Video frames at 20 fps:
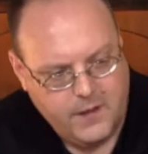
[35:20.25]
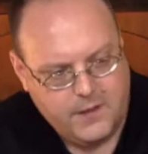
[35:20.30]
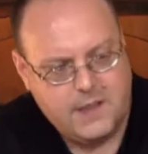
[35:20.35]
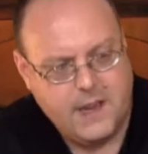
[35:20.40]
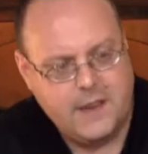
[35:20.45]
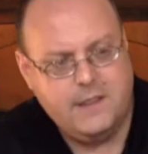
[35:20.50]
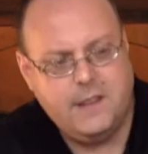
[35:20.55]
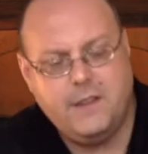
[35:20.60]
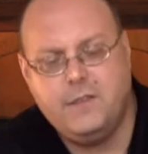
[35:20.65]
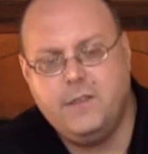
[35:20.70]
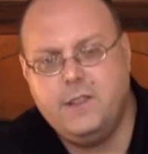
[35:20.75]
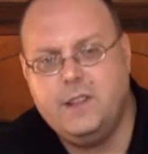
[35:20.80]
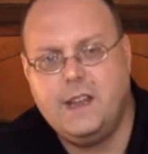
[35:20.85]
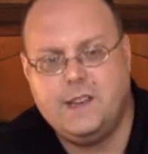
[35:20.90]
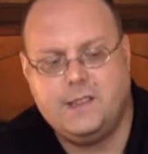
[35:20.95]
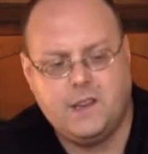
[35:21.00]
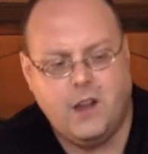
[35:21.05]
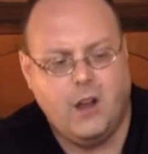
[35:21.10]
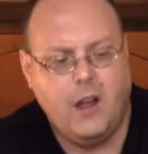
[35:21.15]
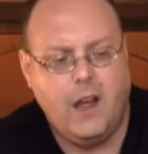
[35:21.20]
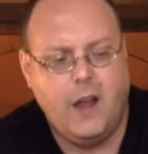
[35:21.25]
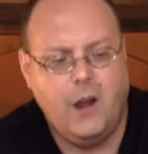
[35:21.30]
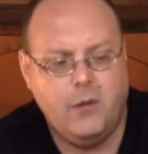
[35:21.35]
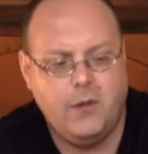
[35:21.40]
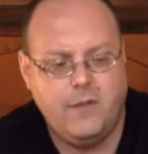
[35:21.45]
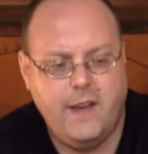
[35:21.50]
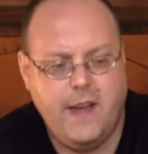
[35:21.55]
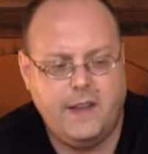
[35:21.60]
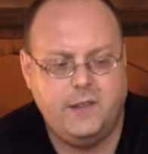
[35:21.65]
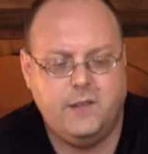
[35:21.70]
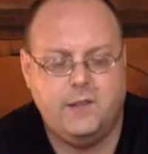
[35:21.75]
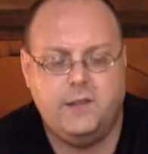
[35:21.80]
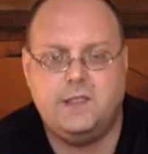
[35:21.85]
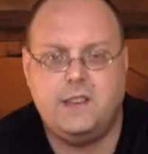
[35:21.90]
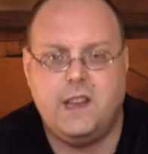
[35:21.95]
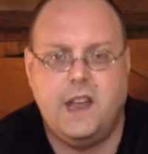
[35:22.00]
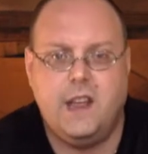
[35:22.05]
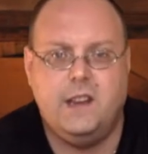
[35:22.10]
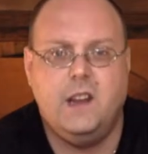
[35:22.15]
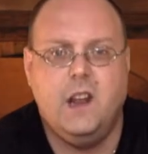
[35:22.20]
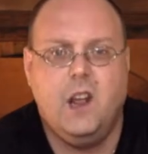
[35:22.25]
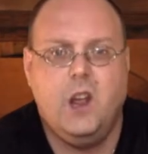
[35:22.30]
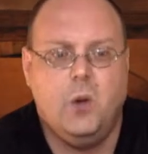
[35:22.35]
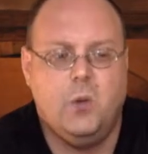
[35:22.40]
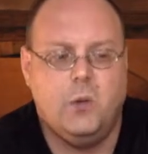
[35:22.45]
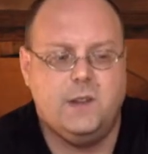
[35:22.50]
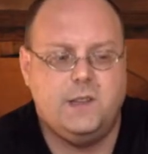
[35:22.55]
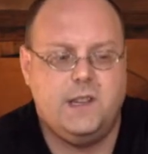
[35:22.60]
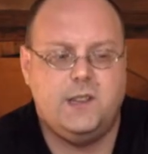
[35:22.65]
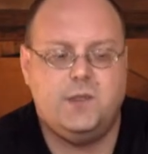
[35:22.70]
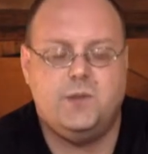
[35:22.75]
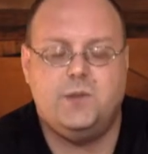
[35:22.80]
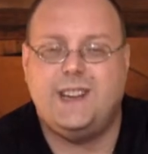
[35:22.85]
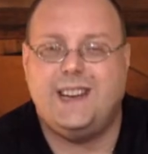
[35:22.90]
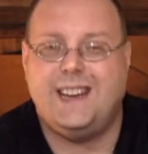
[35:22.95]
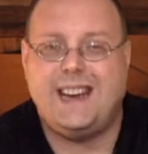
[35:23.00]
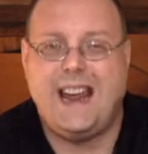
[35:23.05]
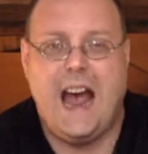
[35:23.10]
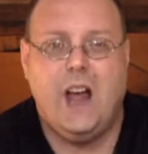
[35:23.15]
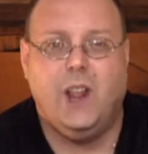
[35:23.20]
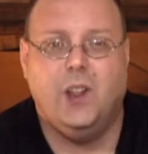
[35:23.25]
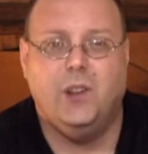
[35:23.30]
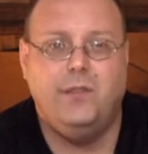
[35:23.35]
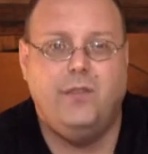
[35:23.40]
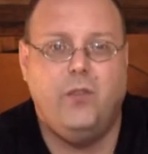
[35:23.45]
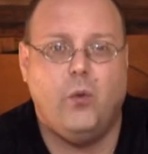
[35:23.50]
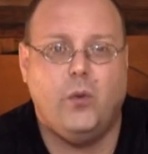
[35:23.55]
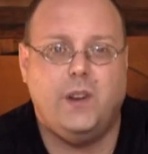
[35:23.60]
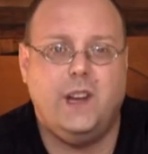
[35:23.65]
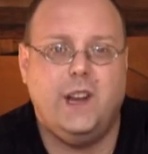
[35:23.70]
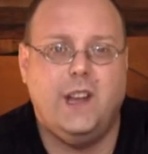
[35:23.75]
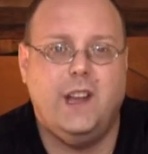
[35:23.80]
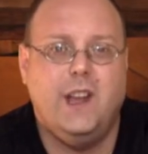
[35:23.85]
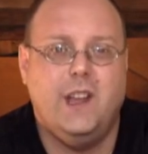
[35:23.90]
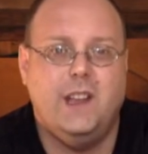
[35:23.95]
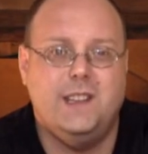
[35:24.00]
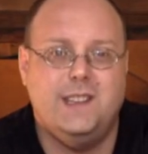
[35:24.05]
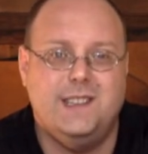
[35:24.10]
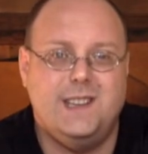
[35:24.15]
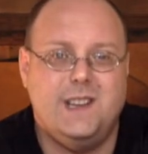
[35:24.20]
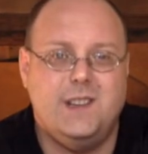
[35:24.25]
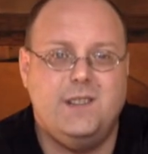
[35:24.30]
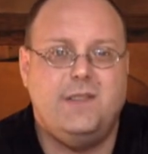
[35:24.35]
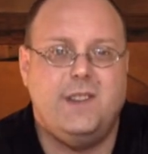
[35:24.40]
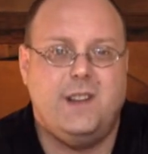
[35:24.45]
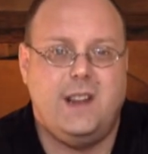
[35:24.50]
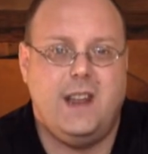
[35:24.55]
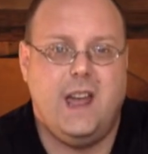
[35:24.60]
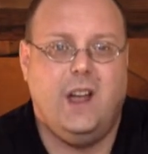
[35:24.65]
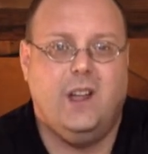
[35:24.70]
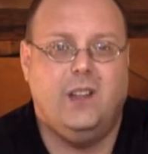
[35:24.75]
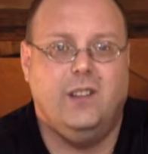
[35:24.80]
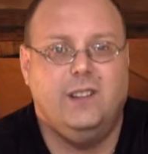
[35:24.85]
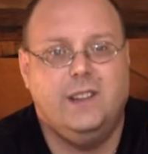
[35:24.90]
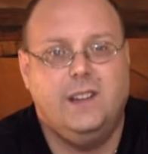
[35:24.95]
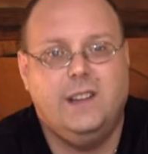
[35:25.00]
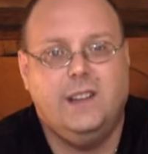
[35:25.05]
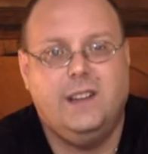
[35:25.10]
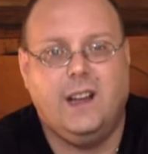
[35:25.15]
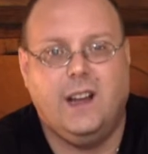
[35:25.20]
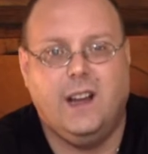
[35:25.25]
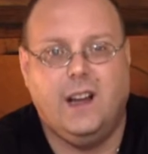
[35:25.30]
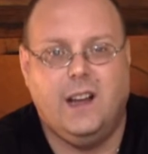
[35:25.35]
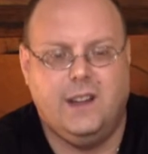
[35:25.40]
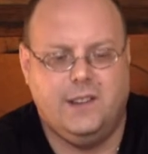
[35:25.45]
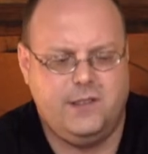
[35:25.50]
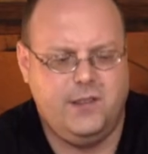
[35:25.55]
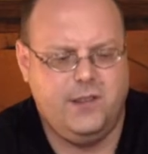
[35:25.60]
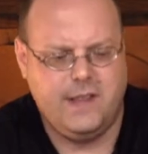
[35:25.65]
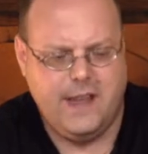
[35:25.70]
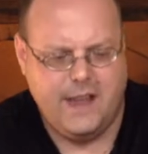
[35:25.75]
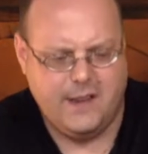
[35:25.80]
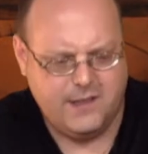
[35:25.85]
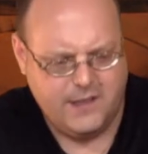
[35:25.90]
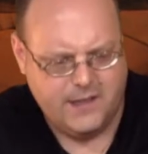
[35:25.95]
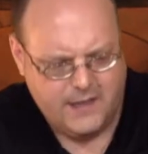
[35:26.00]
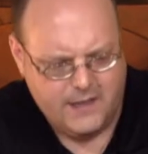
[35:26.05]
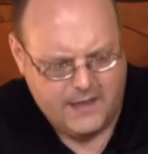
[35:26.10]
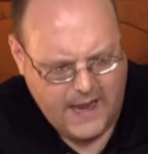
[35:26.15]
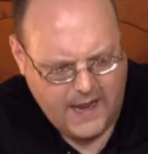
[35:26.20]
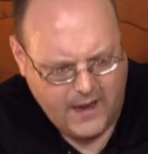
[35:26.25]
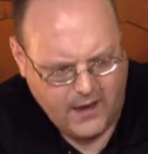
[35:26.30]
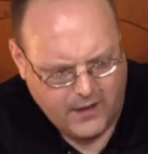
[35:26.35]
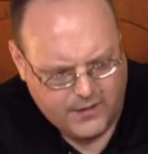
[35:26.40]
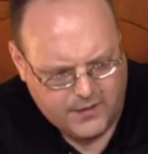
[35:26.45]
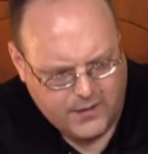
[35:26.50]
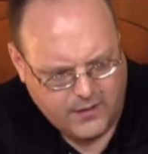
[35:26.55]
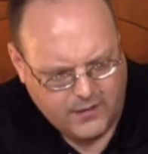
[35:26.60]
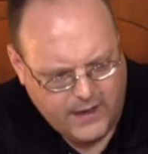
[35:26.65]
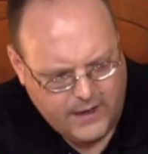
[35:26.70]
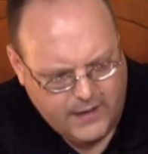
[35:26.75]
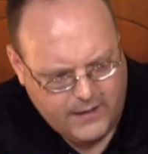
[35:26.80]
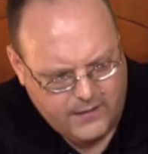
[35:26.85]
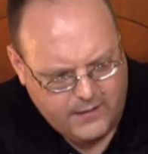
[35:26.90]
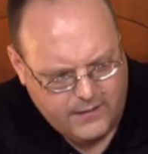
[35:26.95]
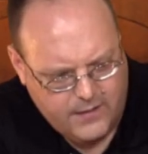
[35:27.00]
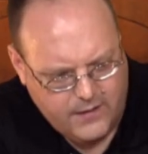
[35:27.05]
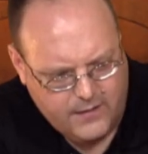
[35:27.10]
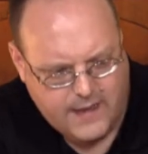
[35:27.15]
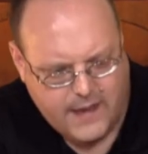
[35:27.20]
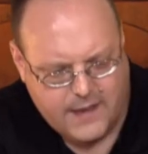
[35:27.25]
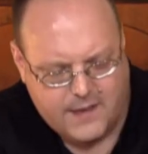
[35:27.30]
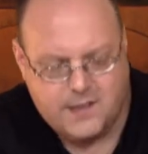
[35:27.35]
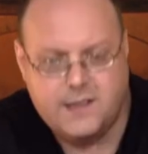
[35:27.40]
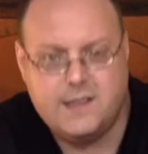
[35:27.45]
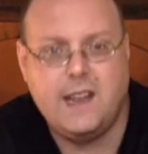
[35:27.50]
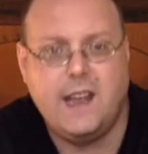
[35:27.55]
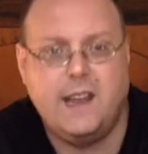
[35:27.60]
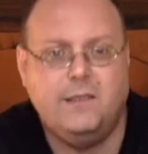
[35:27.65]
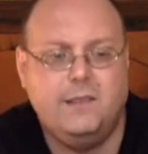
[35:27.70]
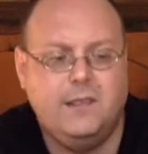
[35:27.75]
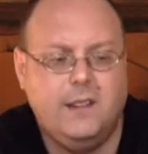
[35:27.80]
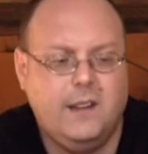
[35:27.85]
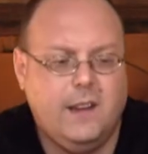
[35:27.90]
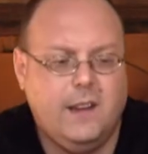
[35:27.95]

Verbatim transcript: Same thing for this. All I would have had to have said was this was a California Zinfandel, uh, 2010 also, right? 2010.